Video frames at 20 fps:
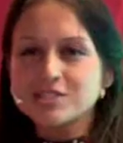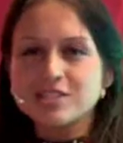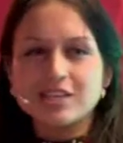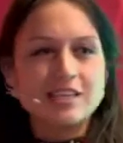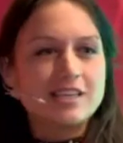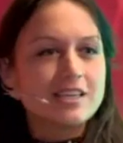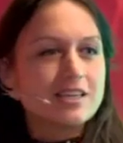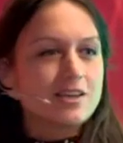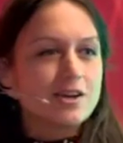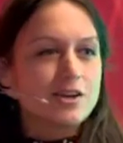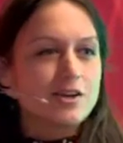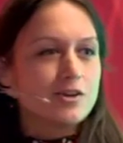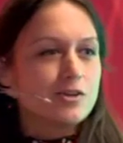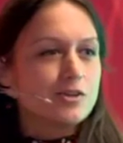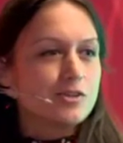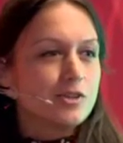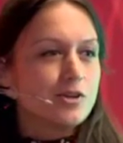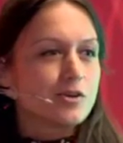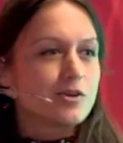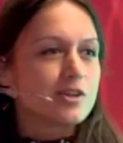taking a
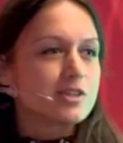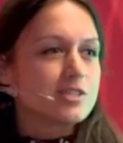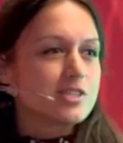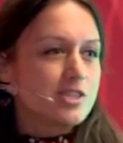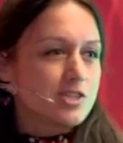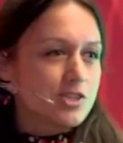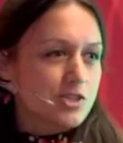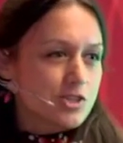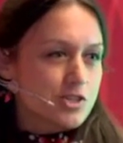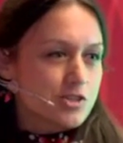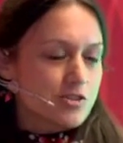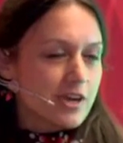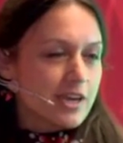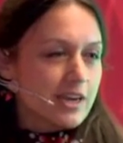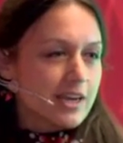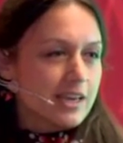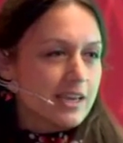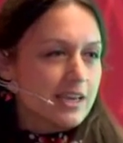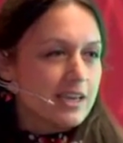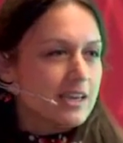yoga teacher
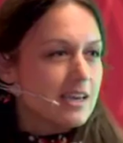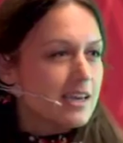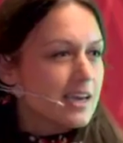training,